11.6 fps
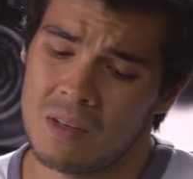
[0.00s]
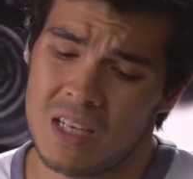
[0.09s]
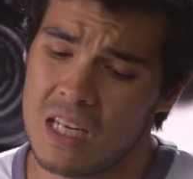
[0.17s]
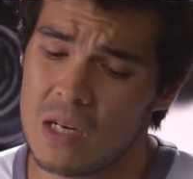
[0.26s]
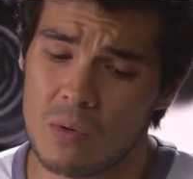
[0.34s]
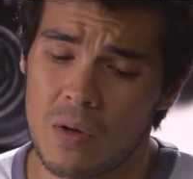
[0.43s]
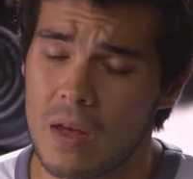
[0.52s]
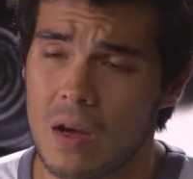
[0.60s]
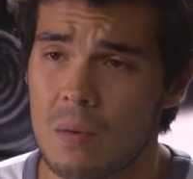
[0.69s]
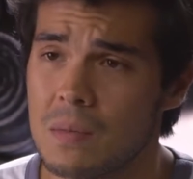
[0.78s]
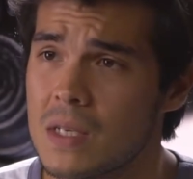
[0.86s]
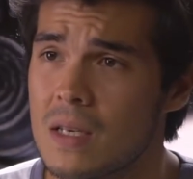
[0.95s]
quinoa that
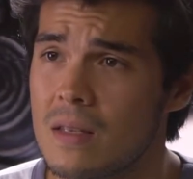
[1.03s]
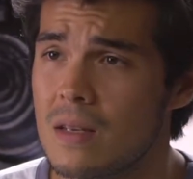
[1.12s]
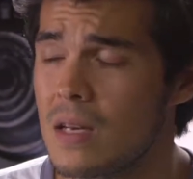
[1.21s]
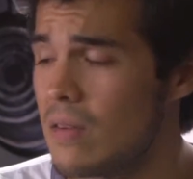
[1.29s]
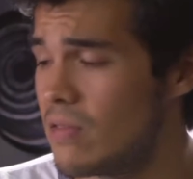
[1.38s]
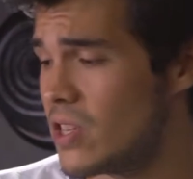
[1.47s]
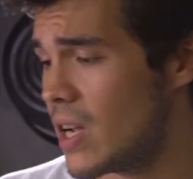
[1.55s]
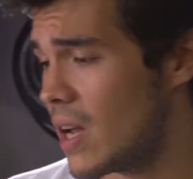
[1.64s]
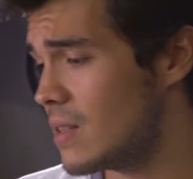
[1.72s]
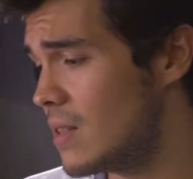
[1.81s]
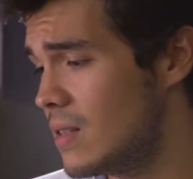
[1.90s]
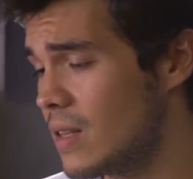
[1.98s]
comes in, then you have chia
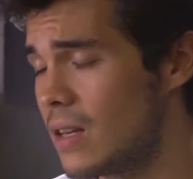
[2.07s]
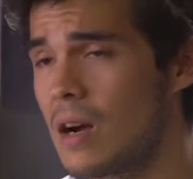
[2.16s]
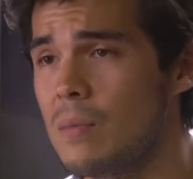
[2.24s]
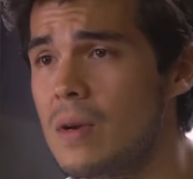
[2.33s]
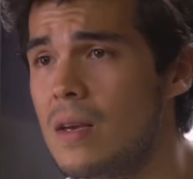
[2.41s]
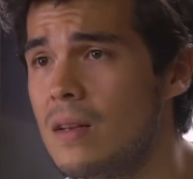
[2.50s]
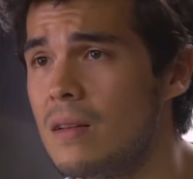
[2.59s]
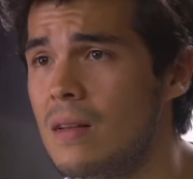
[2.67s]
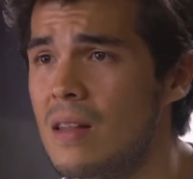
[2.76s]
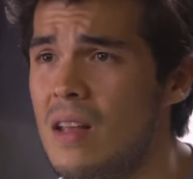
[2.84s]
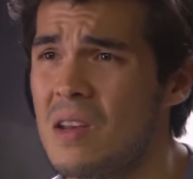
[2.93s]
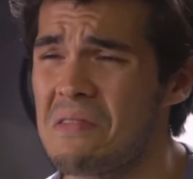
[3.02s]
seeds that come in,
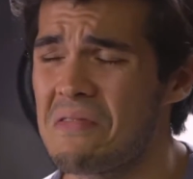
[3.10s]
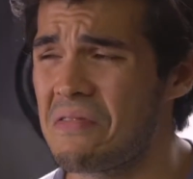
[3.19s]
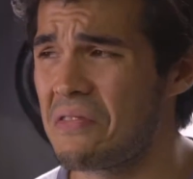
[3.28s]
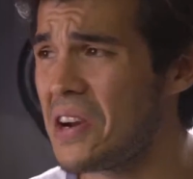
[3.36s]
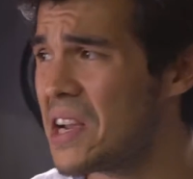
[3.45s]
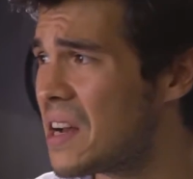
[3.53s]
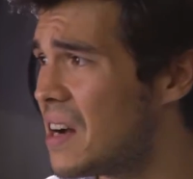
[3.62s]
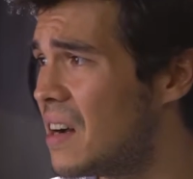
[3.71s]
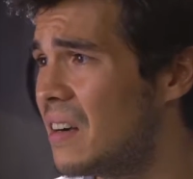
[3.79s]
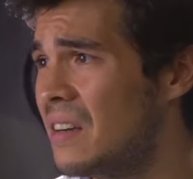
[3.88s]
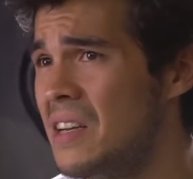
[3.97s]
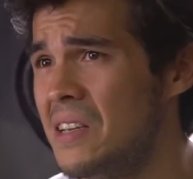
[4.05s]
and then you have
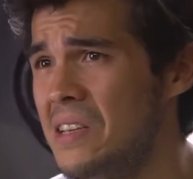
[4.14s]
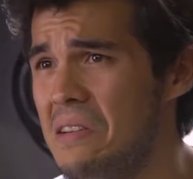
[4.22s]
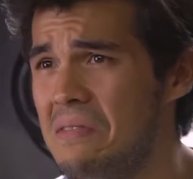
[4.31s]
freekeh, you